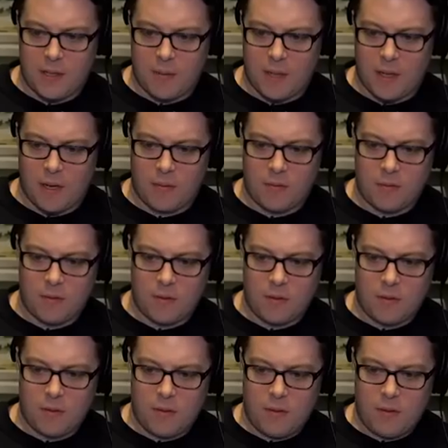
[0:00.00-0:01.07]
There we go.
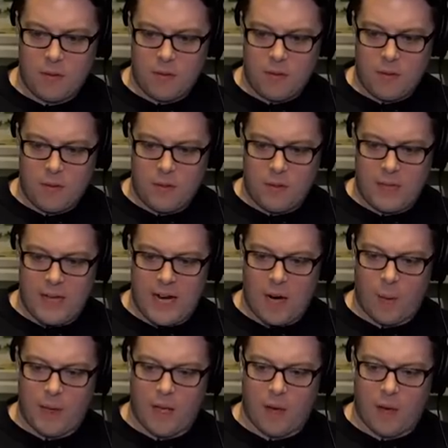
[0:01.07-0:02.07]
There we